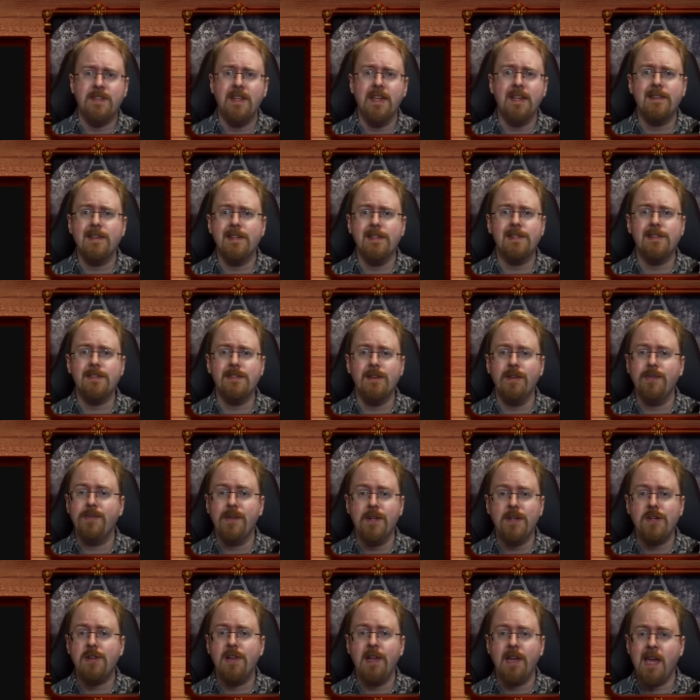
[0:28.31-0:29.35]
think this is an
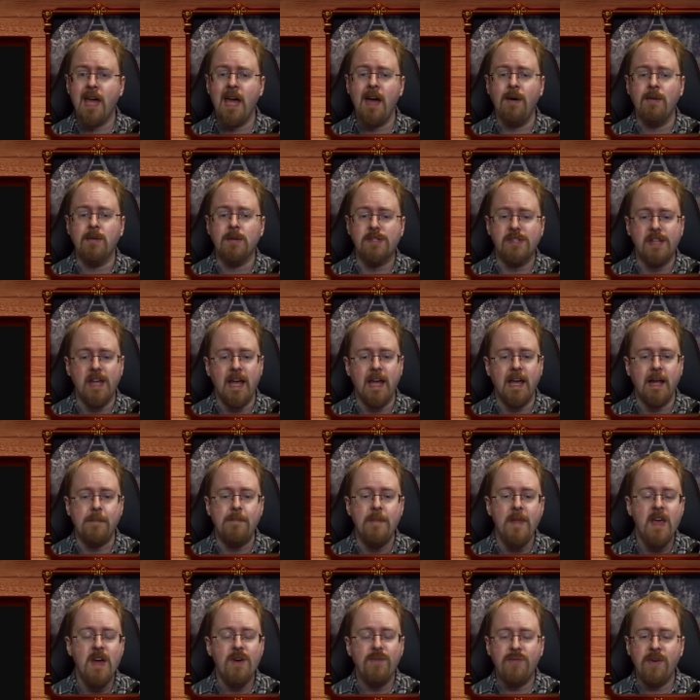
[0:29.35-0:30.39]
official account,
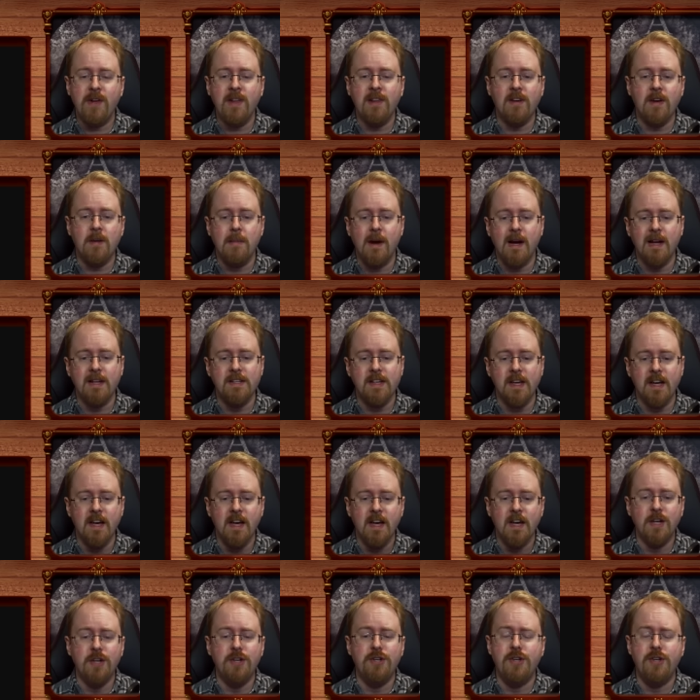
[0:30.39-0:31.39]
saying, friendly reminder,